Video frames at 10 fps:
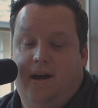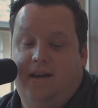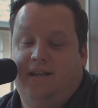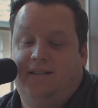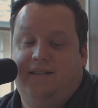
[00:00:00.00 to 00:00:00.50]

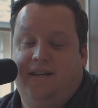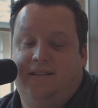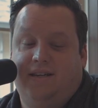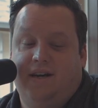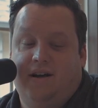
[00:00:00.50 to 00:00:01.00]

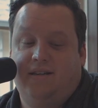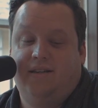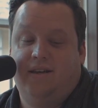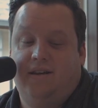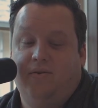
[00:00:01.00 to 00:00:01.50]
It's a
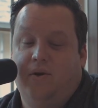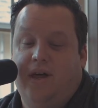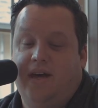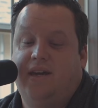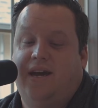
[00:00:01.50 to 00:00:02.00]
constant. Well,
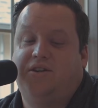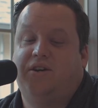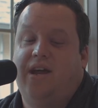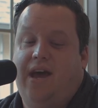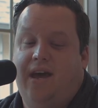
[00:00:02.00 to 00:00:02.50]
like
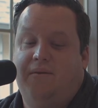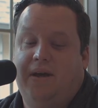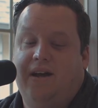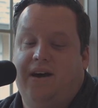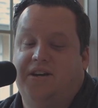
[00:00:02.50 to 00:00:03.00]
yesterday, I
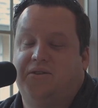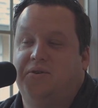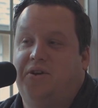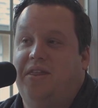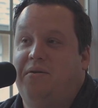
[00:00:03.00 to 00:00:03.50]
mean, gosh, I
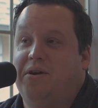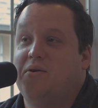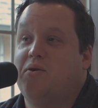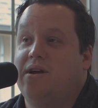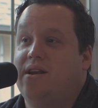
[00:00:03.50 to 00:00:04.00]
wish I had that
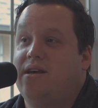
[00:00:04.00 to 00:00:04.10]
recorded.